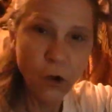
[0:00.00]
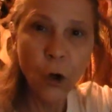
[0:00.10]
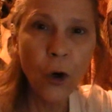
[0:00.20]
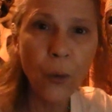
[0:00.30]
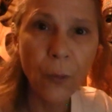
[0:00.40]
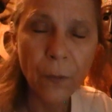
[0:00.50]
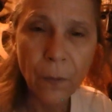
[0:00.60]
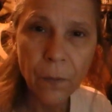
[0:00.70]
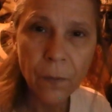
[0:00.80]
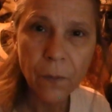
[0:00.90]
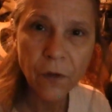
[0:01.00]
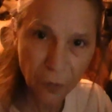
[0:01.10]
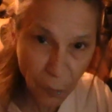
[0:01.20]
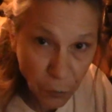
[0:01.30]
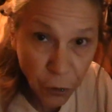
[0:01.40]
To who?
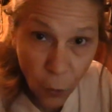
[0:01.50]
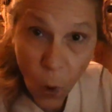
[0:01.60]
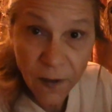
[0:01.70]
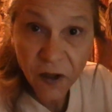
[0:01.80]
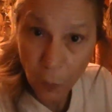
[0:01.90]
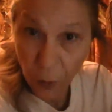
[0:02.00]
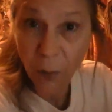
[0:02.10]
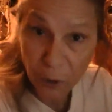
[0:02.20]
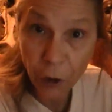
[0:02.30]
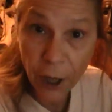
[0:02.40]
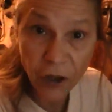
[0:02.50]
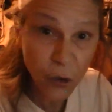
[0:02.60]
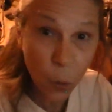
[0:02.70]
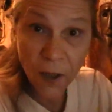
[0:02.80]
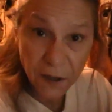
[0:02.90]
To the
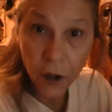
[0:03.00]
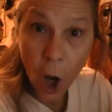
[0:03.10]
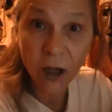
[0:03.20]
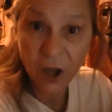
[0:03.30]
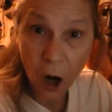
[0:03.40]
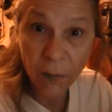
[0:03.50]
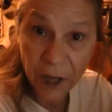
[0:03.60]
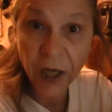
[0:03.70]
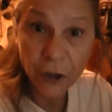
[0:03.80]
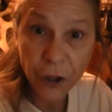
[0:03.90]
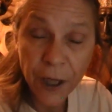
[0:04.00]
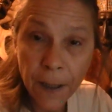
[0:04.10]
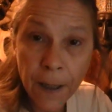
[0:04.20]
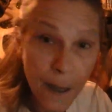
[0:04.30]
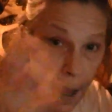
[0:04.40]
perpetrators, the ones that cause harm and
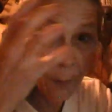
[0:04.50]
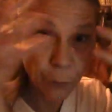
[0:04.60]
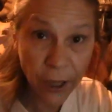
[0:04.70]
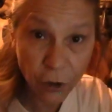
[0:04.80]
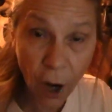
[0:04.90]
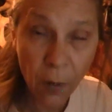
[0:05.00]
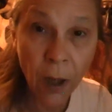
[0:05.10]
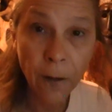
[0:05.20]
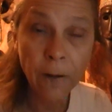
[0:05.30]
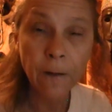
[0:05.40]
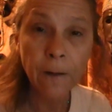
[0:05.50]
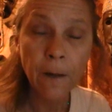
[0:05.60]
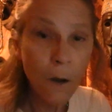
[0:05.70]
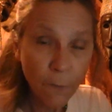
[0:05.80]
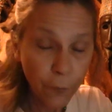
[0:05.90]
injury and brain trauma
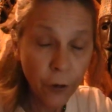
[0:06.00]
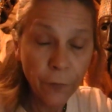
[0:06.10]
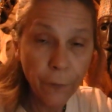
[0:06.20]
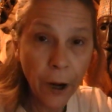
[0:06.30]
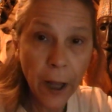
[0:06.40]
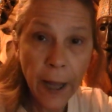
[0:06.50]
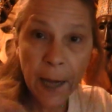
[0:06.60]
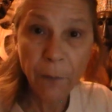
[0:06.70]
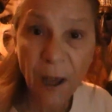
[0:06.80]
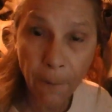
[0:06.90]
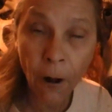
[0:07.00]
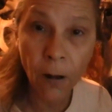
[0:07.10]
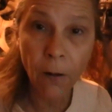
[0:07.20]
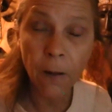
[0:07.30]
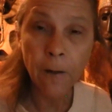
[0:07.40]
for 8
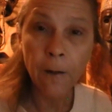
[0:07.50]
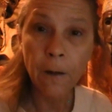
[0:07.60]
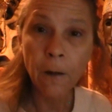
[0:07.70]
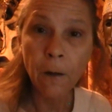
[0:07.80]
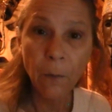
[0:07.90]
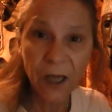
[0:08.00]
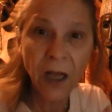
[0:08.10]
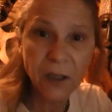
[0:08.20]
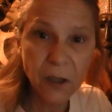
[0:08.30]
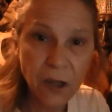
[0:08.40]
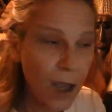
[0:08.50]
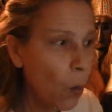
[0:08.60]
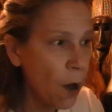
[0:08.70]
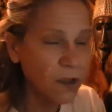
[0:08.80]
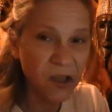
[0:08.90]
people? Because they
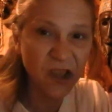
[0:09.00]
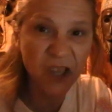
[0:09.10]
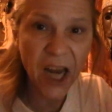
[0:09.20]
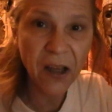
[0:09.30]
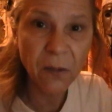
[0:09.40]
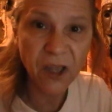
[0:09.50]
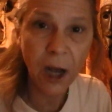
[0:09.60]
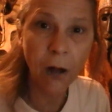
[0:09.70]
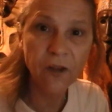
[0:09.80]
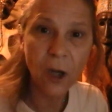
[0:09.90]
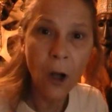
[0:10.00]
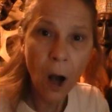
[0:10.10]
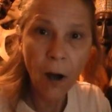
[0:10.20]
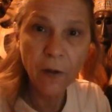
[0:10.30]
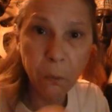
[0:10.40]
want to sustain themselves
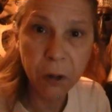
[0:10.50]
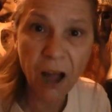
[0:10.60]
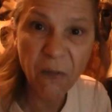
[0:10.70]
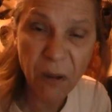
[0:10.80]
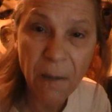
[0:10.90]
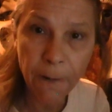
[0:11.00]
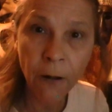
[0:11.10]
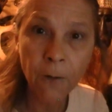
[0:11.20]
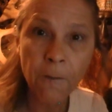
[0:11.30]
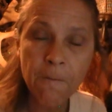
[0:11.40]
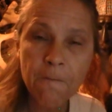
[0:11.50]
on the blood of people?